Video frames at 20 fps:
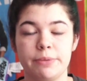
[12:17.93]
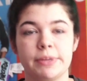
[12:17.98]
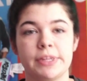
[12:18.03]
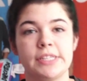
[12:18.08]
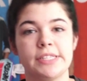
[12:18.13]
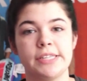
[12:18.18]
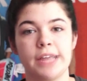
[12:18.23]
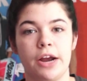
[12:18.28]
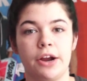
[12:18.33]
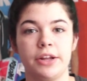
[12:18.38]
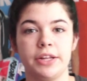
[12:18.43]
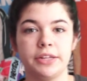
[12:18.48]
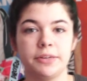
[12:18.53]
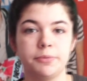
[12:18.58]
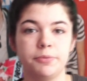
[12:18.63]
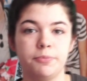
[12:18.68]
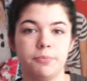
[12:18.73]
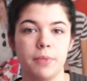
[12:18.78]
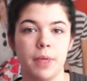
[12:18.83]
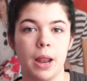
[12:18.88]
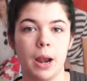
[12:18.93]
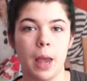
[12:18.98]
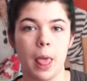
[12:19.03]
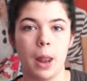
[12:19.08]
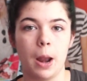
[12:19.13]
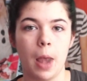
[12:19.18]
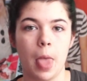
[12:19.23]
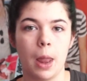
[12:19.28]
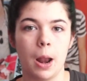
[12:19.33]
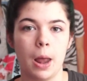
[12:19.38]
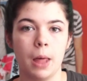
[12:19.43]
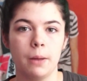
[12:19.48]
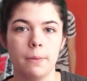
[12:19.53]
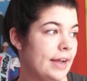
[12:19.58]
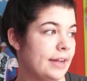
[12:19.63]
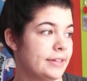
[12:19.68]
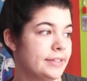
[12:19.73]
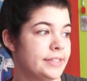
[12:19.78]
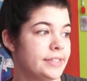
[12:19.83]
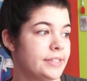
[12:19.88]
but decided,
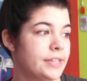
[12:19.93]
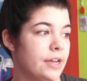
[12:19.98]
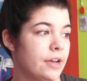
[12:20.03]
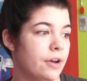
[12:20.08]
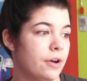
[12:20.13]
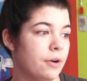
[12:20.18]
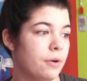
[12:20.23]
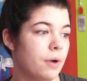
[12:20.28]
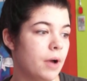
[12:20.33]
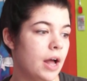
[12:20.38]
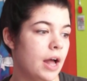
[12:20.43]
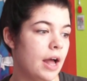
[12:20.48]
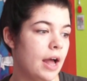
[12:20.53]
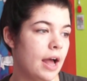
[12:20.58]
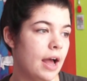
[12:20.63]
and so